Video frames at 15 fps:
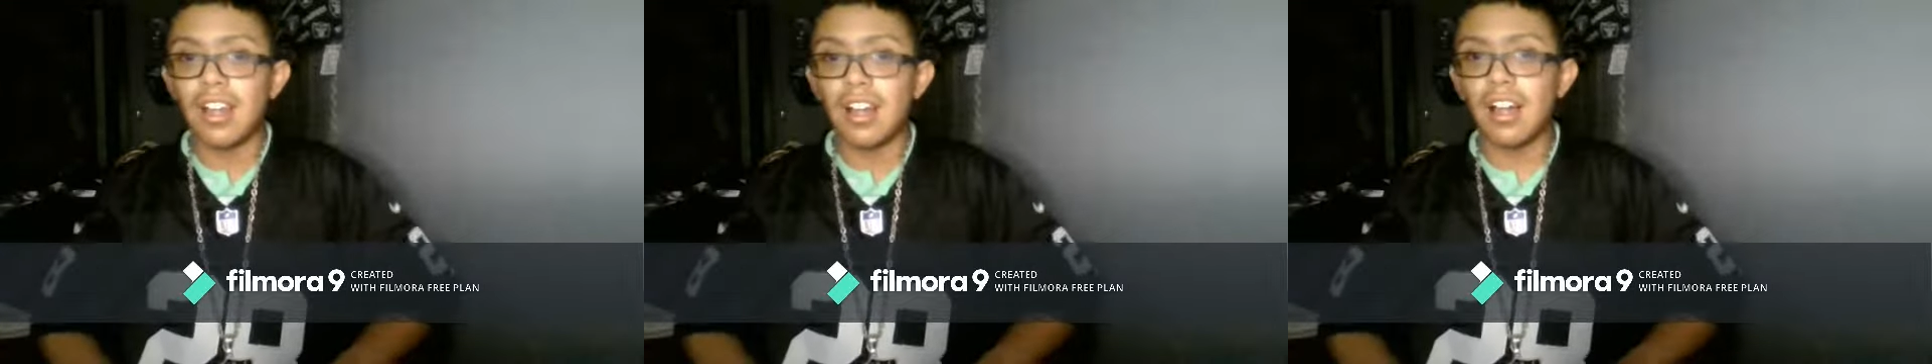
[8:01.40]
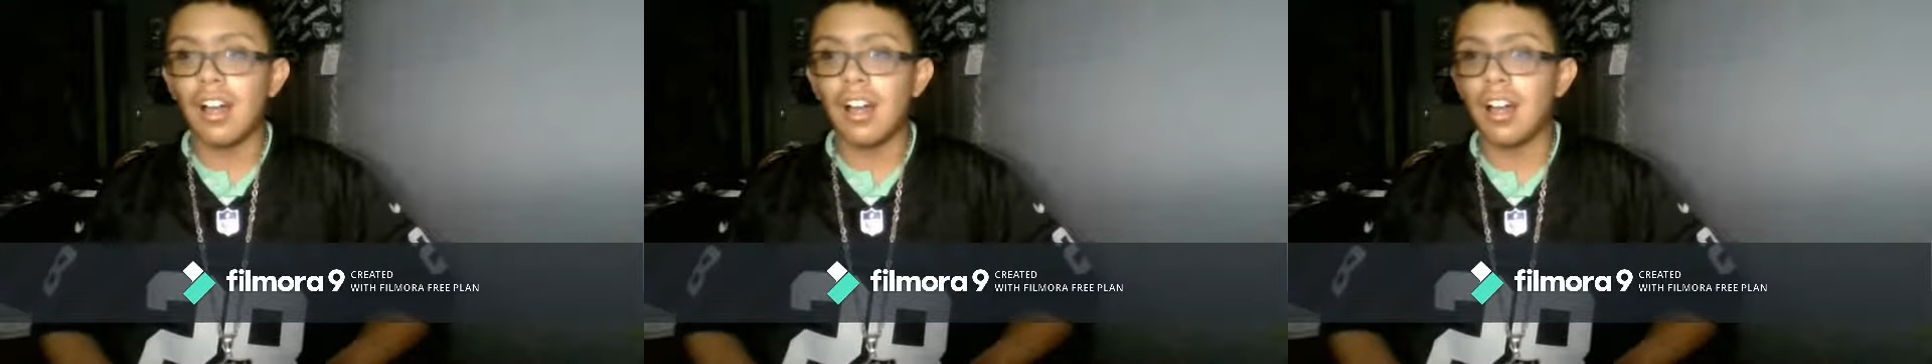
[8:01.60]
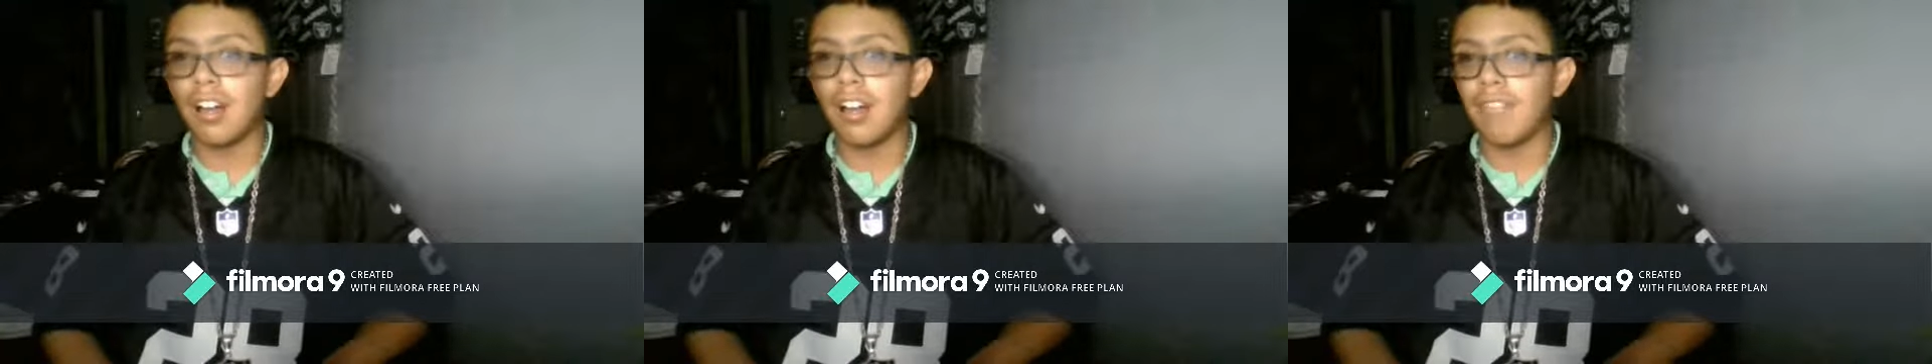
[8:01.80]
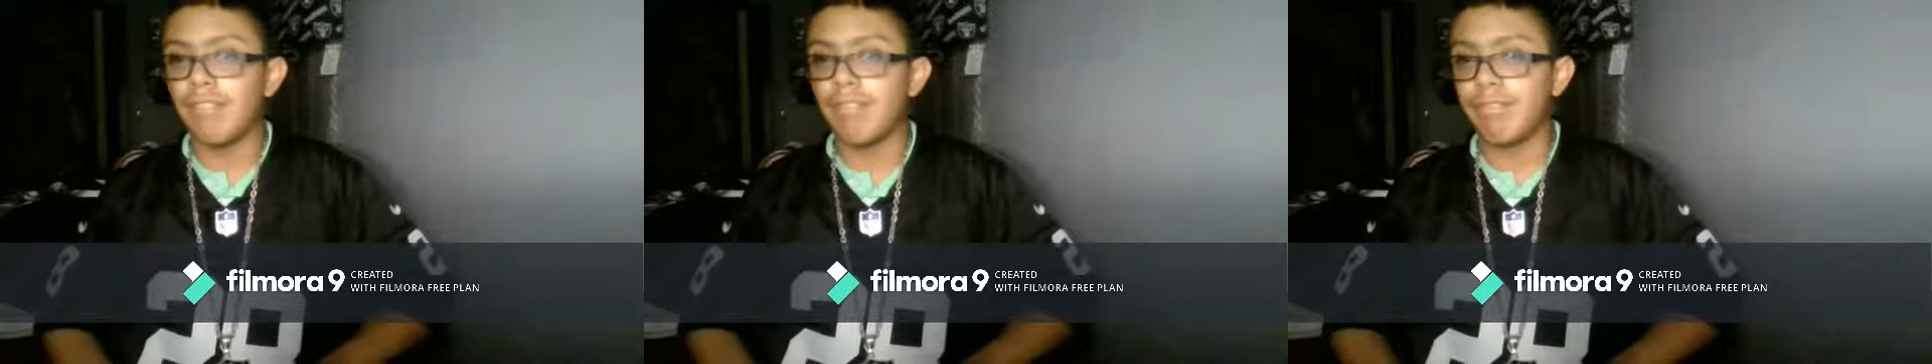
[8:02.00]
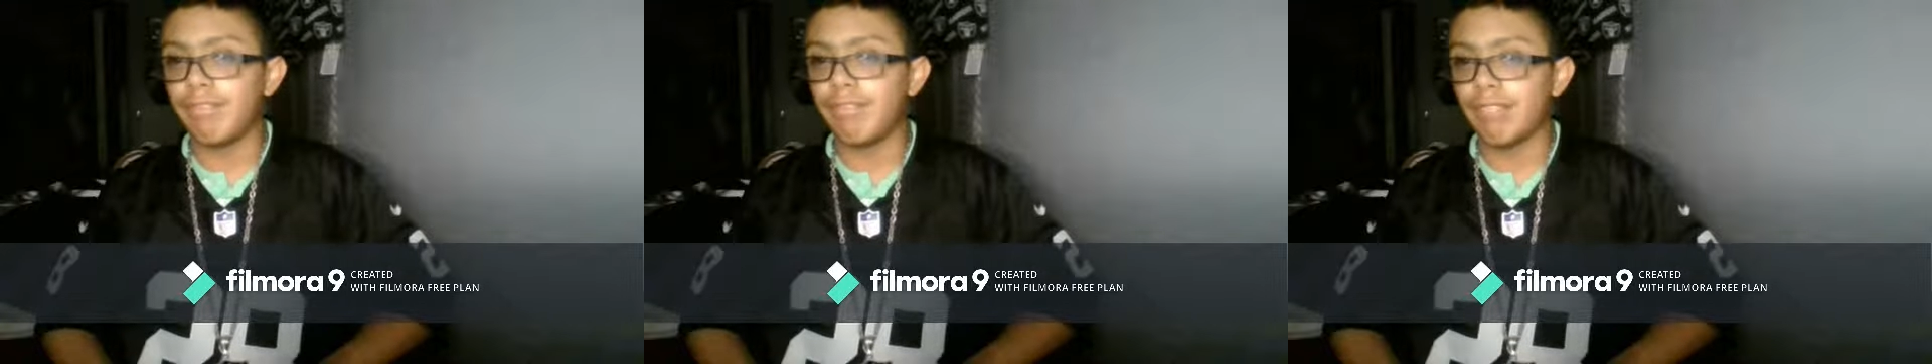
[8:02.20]
I
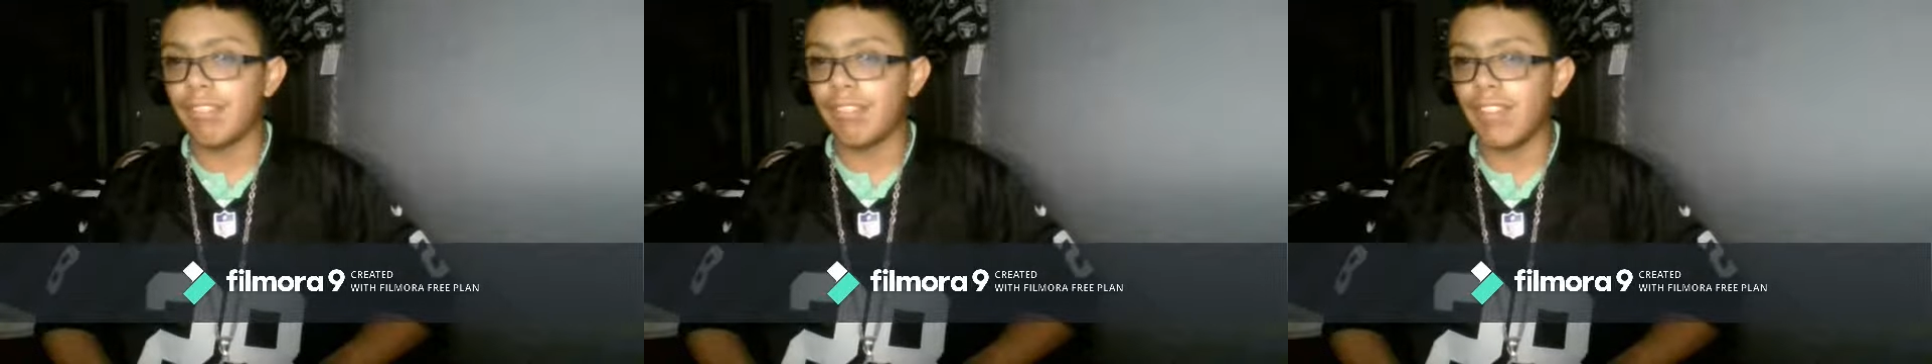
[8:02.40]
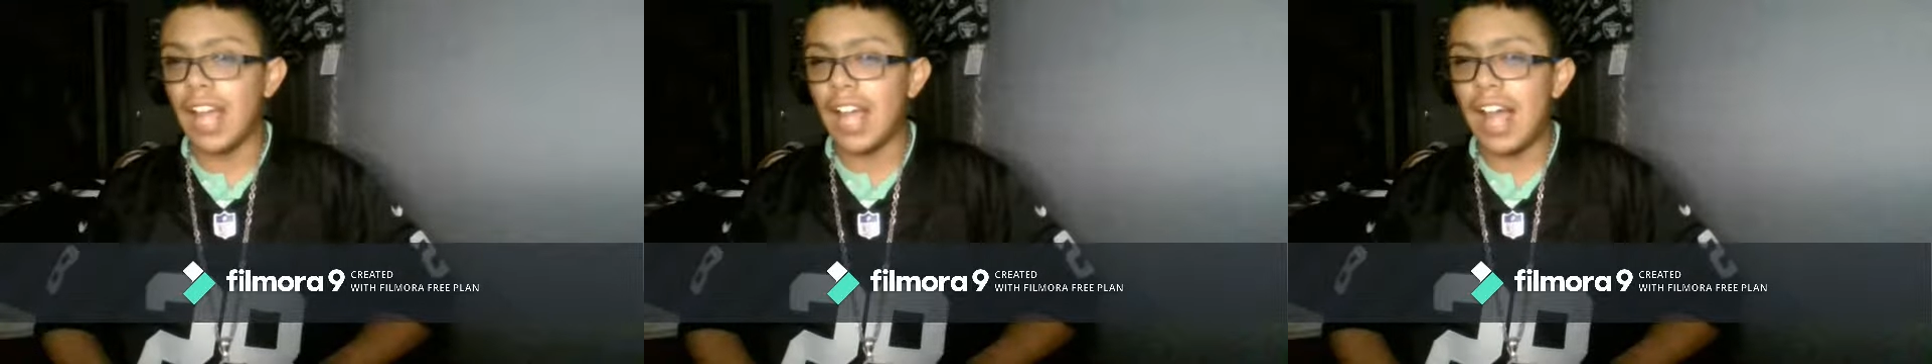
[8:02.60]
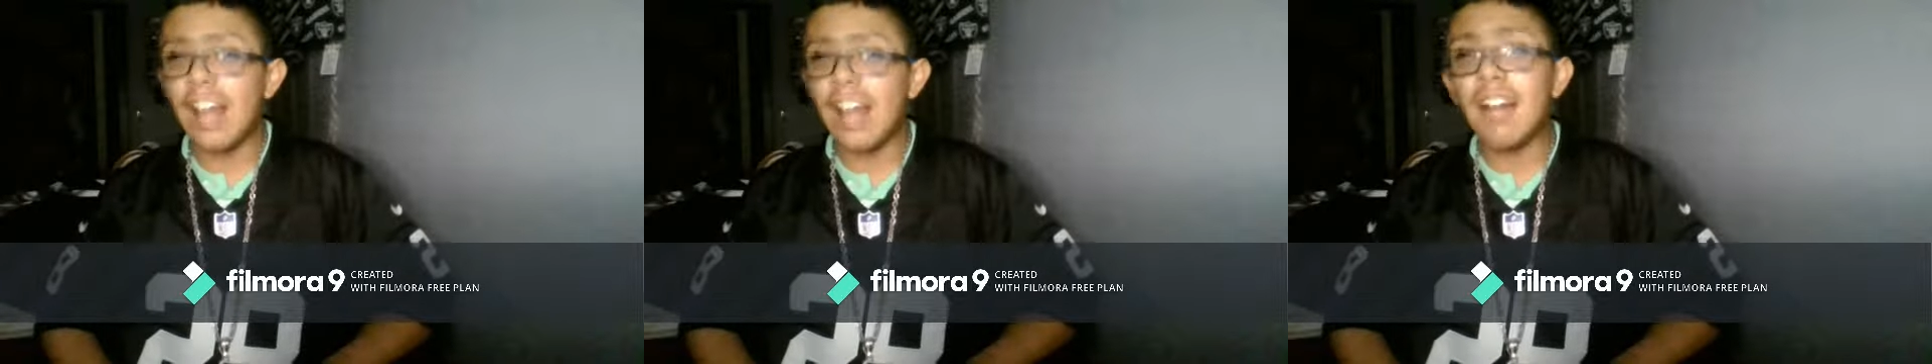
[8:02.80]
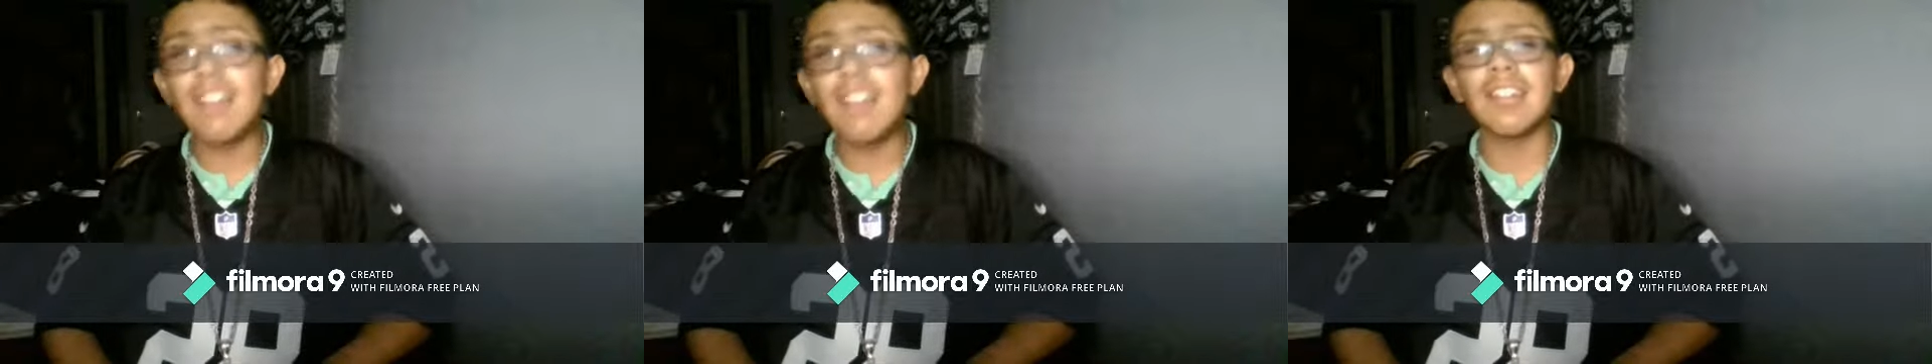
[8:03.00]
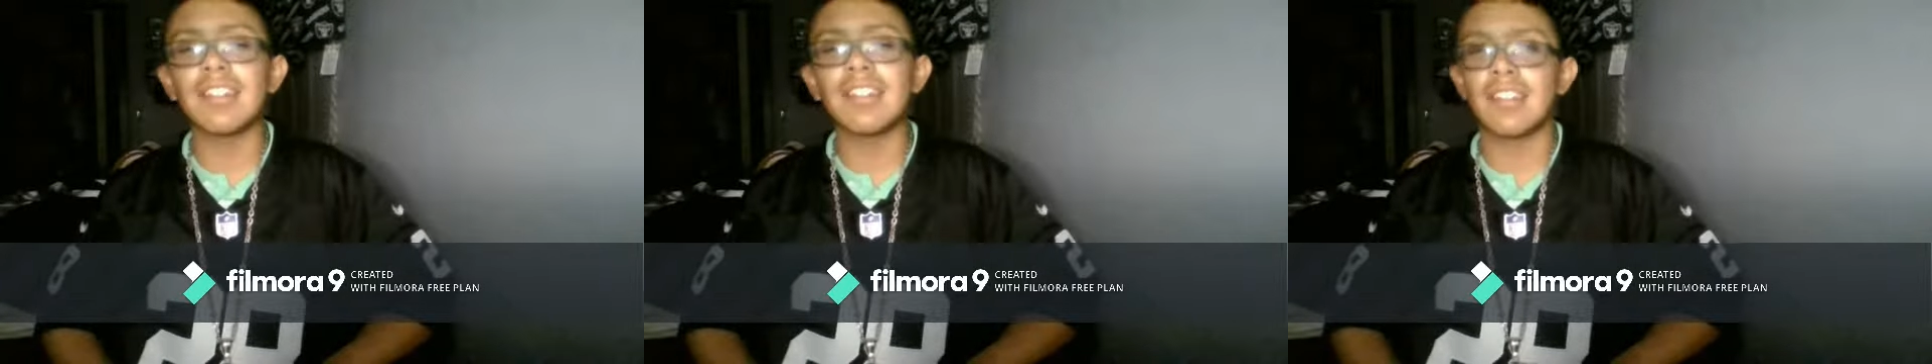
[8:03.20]

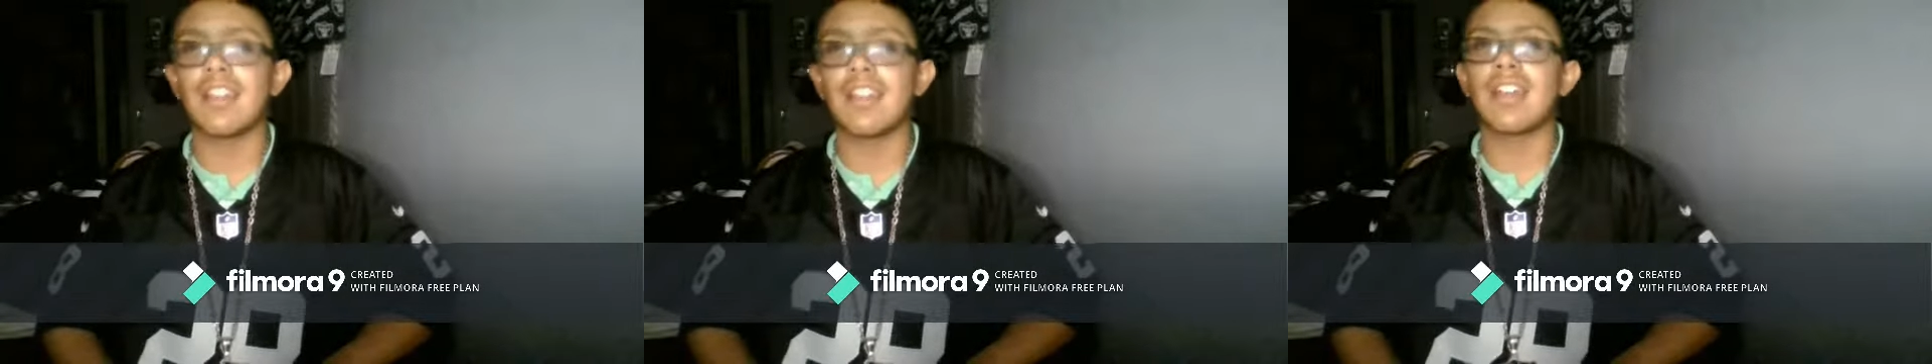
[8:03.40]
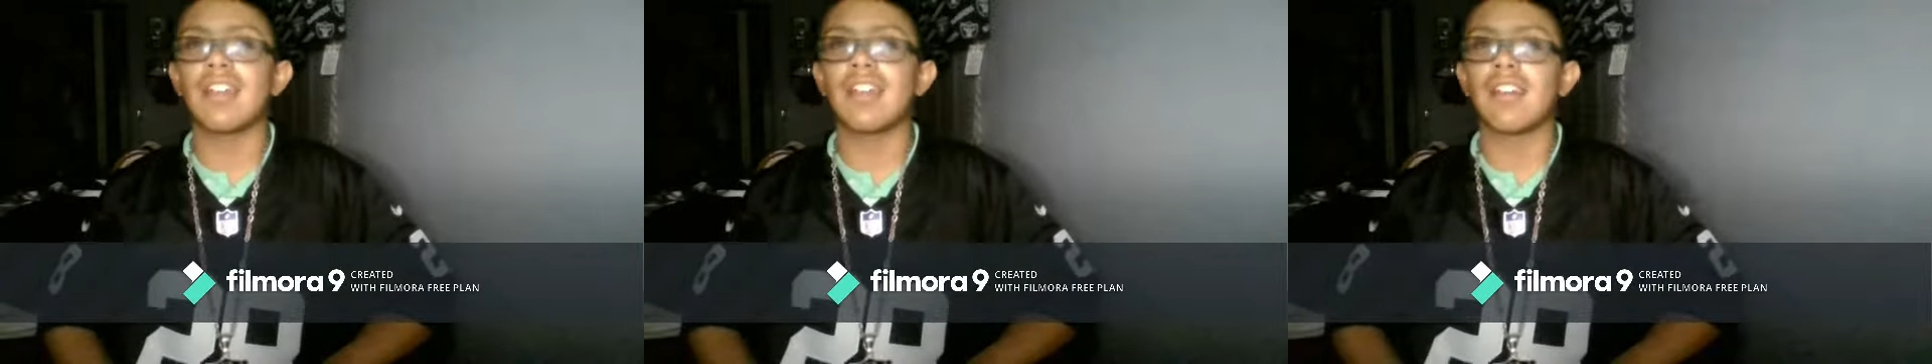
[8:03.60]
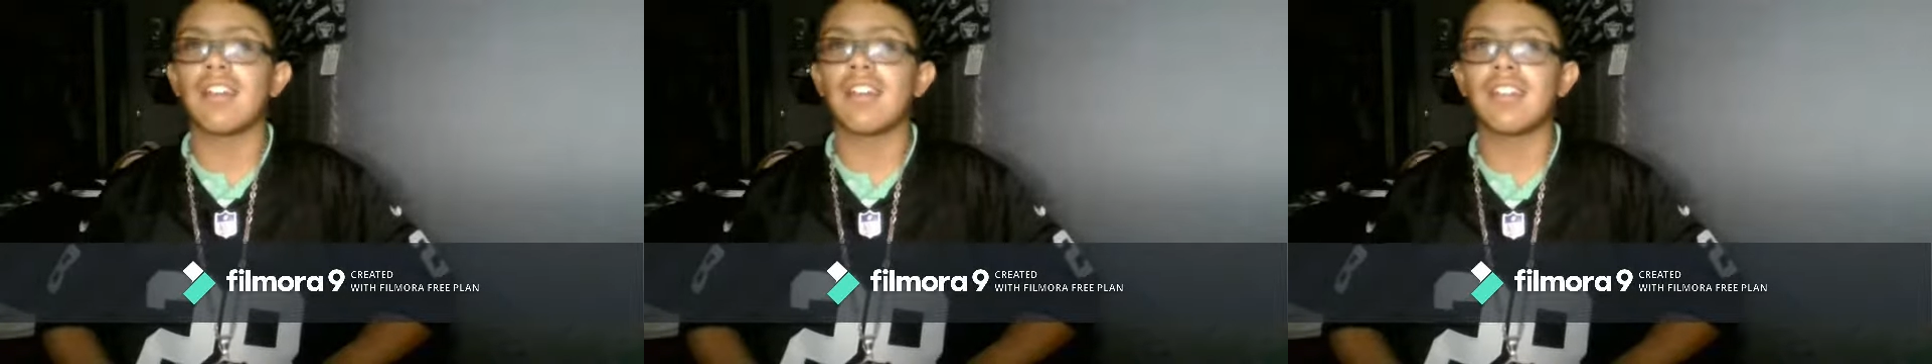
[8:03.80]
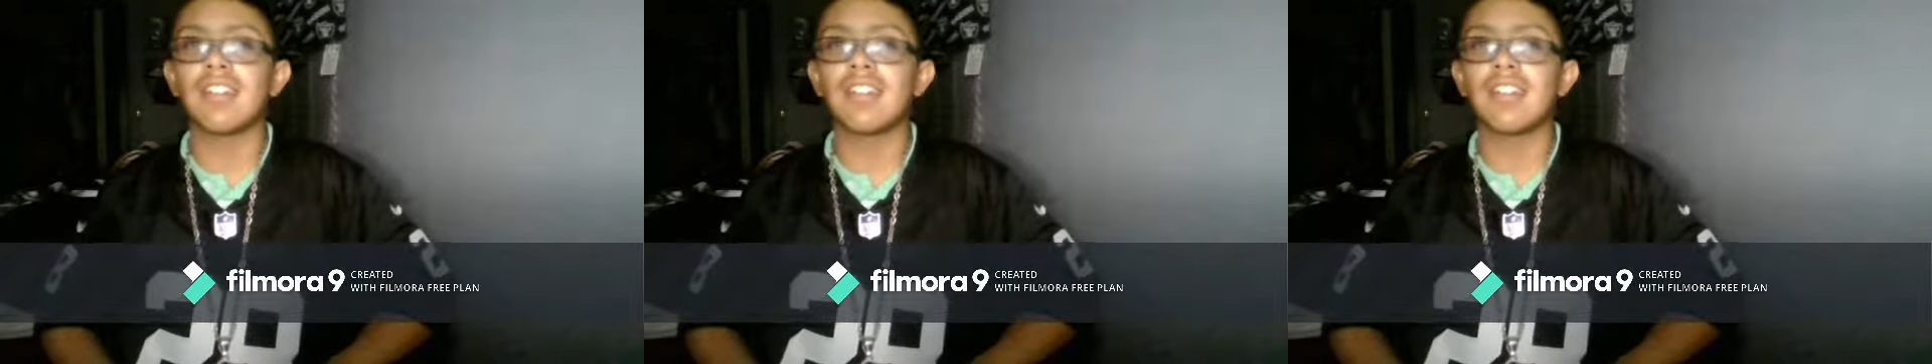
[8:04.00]
honestly think